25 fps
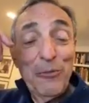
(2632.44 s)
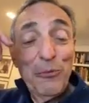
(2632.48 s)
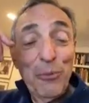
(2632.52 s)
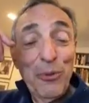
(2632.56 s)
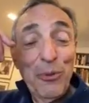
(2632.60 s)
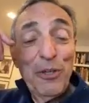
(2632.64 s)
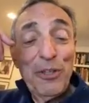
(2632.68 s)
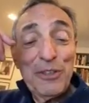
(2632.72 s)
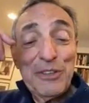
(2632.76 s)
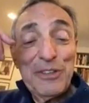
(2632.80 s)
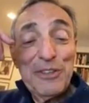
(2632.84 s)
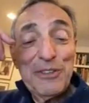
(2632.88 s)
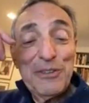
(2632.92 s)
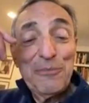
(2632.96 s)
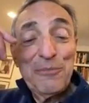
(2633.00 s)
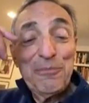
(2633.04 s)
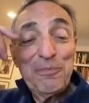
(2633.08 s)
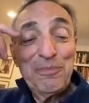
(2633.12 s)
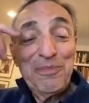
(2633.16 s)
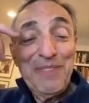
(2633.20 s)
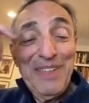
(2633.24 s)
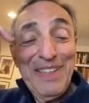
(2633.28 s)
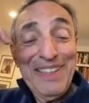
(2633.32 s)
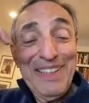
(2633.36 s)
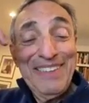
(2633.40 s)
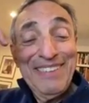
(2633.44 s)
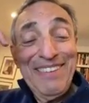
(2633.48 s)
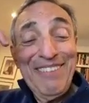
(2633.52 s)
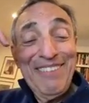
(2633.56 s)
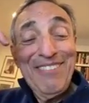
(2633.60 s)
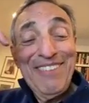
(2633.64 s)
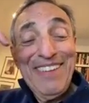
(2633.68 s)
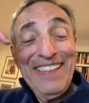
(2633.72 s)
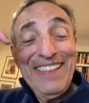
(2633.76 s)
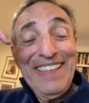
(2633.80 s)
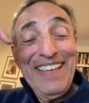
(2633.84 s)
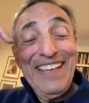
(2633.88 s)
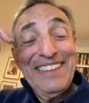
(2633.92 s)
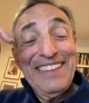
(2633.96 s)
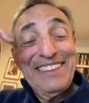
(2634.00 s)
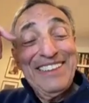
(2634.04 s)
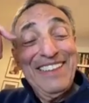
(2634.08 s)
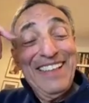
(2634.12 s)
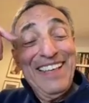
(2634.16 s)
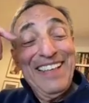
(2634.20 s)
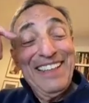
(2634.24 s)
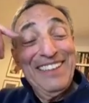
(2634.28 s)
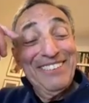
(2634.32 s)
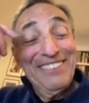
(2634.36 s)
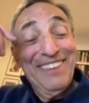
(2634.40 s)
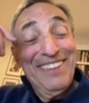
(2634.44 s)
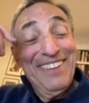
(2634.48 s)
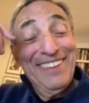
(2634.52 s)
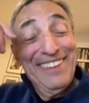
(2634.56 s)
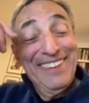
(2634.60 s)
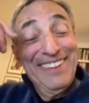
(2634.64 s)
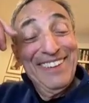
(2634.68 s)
it works. They get you angry.